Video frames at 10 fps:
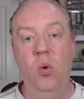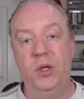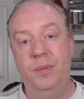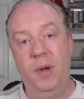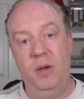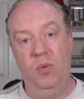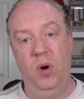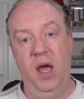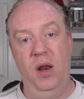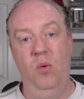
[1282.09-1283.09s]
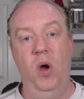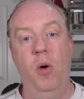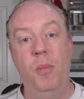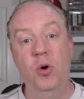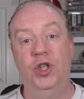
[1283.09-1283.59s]
always be people there that will
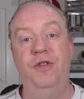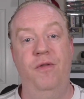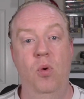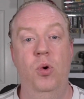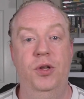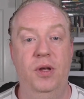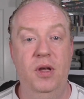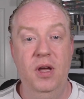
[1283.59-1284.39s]
help push you forward.